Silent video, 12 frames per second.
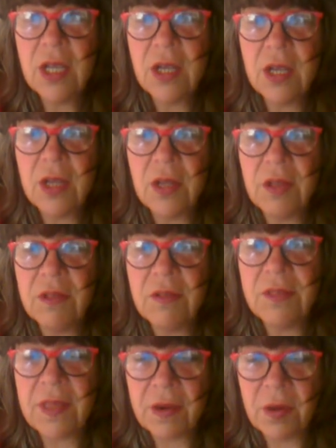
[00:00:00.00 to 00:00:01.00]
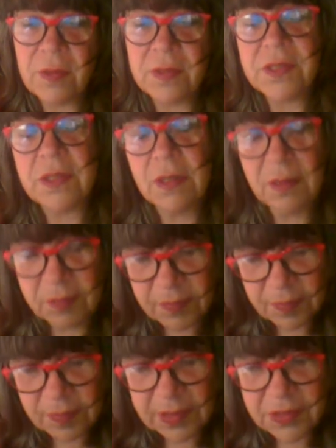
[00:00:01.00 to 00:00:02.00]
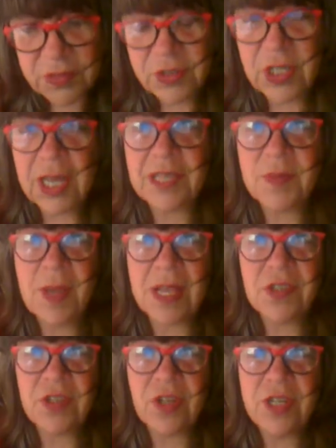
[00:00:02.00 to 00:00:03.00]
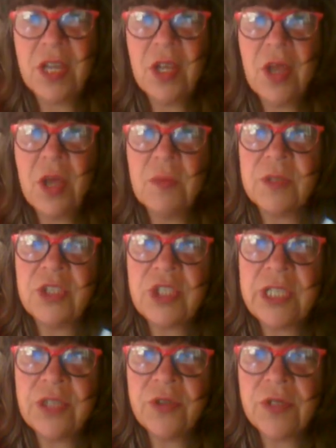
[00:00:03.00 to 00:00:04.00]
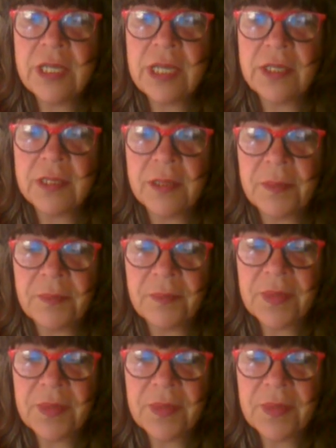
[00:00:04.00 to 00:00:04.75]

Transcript: therapist, bless her, she has passed on, but she did an